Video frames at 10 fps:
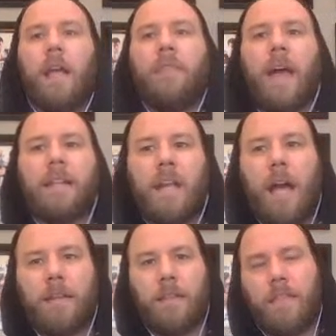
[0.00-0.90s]
And that's
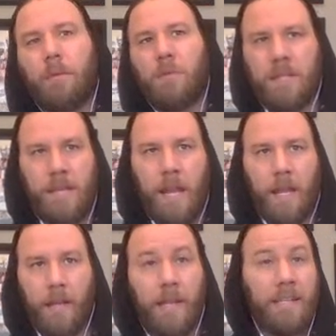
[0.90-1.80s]
kind of the thing with
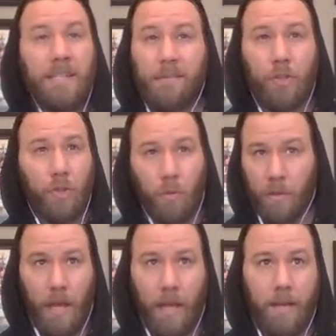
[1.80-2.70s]
Sting. He doesn't have to do a
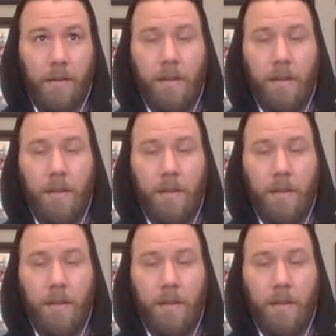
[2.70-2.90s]
lot.